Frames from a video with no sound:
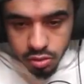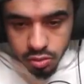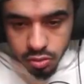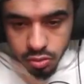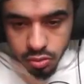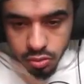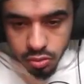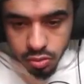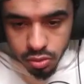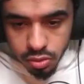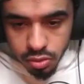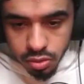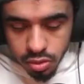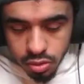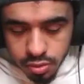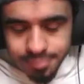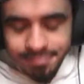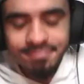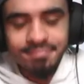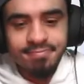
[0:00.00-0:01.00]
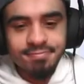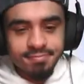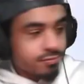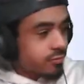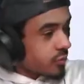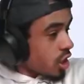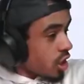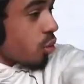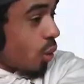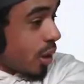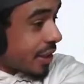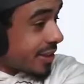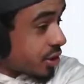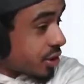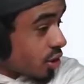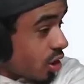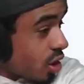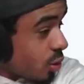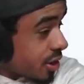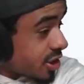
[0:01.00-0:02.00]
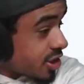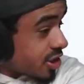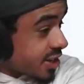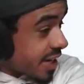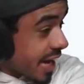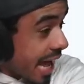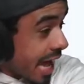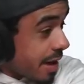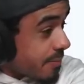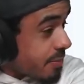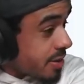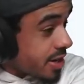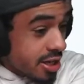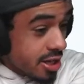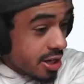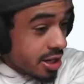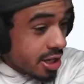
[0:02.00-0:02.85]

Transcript: The path to beauty and What's wrong with Tommy?